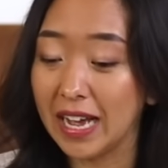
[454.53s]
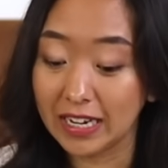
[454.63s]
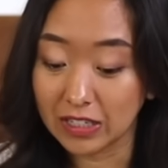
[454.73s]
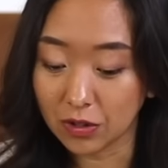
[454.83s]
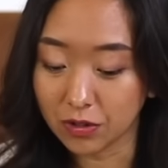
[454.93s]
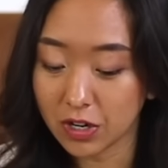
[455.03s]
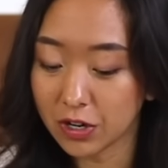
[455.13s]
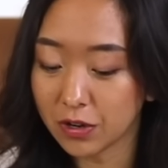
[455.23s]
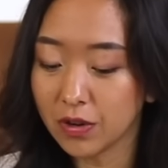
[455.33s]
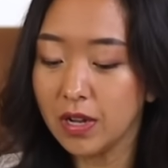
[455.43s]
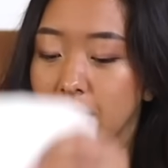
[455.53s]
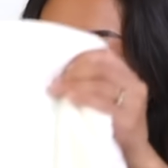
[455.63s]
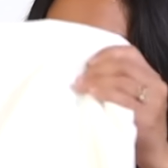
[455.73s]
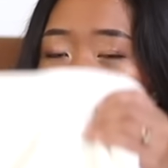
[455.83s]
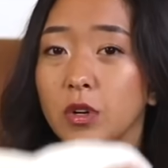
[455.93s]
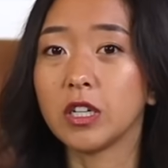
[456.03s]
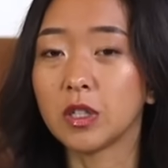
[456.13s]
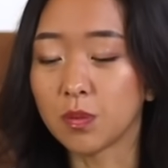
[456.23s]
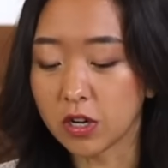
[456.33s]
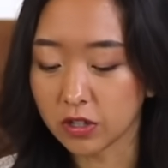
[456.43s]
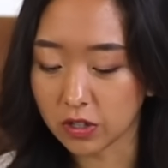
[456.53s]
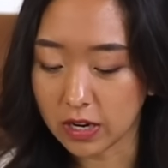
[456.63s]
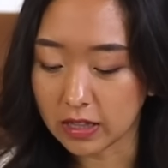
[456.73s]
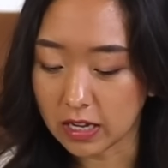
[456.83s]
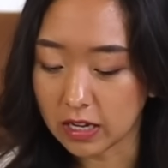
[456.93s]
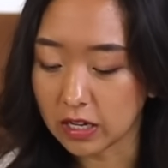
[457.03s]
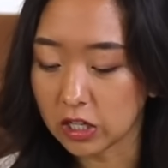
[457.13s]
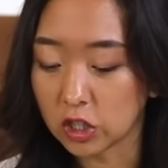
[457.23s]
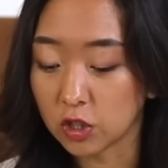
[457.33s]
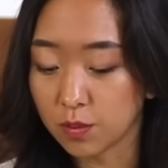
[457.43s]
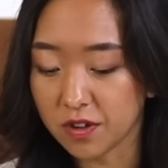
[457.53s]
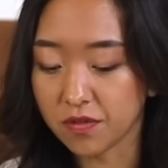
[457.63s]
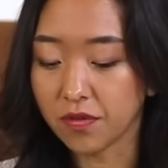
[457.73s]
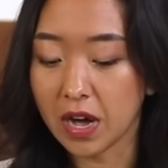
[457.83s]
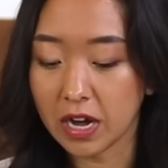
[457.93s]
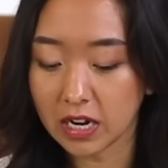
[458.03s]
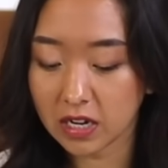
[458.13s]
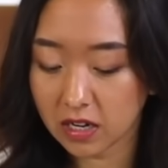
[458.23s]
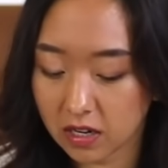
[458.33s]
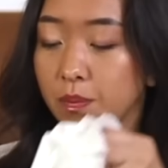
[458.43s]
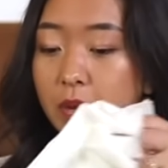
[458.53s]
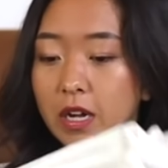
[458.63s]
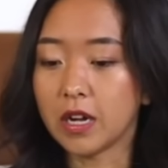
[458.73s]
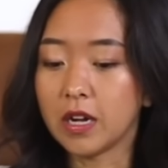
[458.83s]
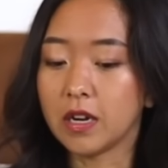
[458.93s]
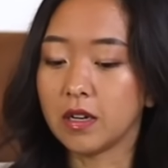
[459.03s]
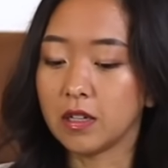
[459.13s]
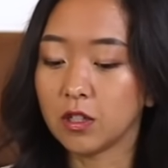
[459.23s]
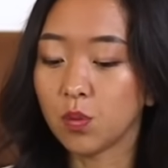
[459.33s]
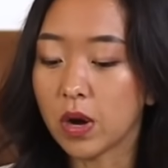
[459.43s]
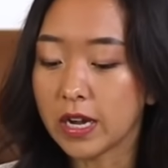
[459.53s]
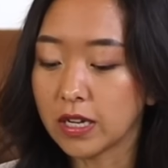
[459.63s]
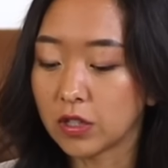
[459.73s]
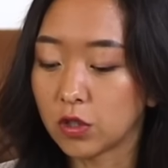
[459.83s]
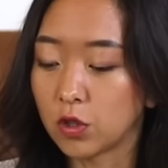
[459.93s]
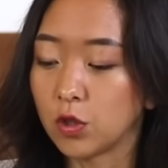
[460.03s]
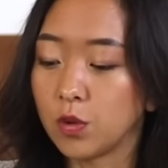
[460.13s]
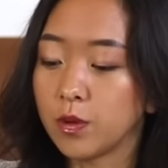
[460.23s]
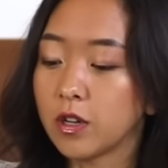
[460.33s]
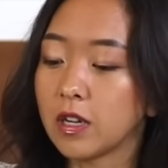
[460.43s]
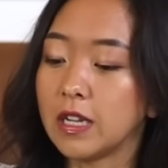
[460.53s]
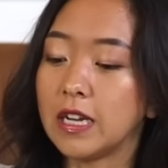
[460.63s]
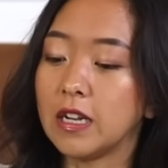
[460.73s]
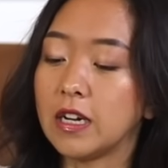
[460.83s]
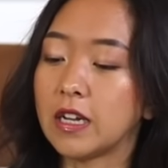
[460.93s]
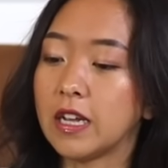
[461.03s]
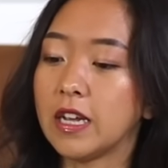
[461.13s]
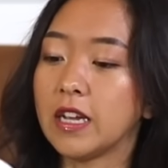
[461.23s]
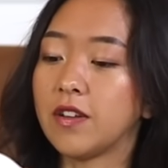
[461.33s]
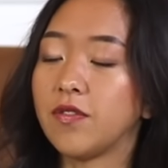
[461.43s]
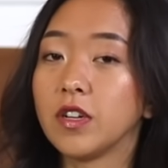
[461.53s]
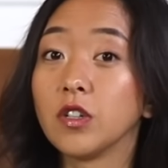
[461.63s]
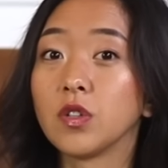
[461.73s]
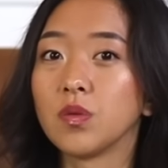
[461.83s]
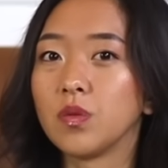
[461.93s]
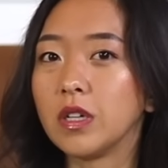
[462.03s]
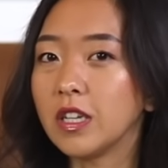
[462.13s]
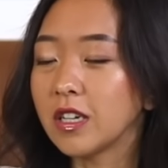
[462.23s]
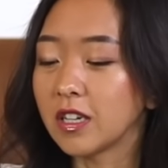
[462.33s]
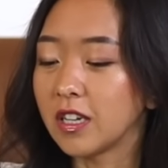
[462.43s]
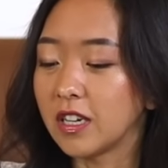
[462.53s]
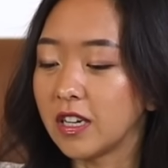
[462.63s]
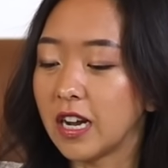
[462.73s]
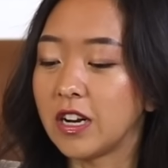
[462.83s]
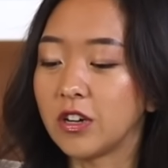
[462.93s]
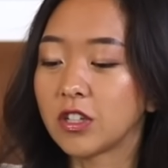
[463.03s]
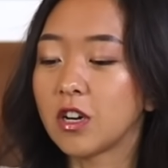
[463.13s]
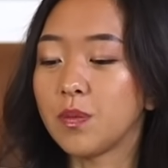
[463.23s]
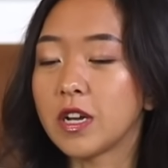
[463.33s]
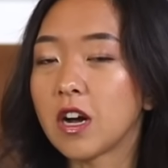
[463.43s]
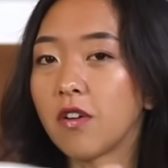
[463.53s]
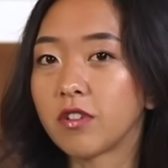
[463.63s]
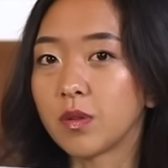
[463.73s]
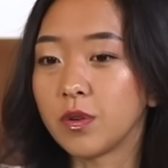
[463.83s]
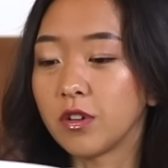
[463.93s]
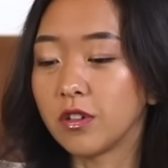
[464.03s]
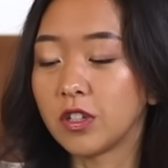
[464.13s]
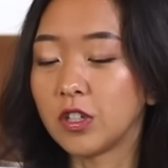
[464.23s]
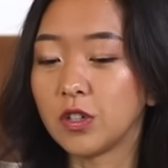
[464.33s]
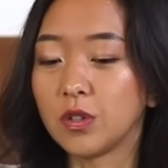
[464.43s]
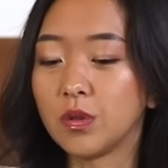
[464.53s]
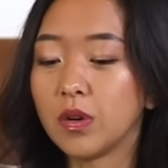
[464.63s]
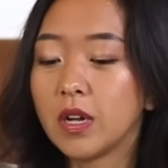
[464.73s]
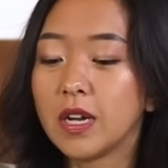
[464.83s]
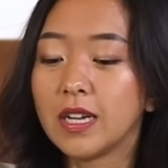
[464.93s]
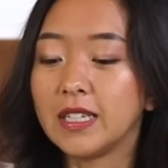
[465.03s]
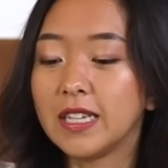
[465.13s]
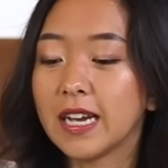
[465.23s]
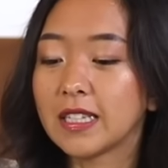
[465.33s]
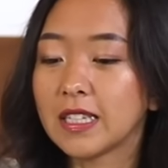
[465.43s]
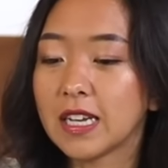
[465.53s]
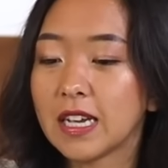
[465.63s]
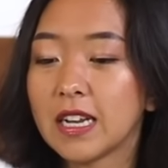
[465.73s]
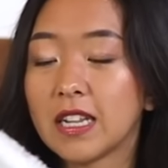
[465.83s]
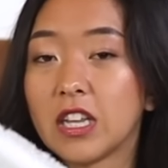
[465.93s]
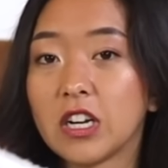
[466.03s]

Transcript: I don't know. I'm pretty small, so I think it should be fine. But this white is super clean looking. It feels really good. I know it's going to be comfortable to dance in.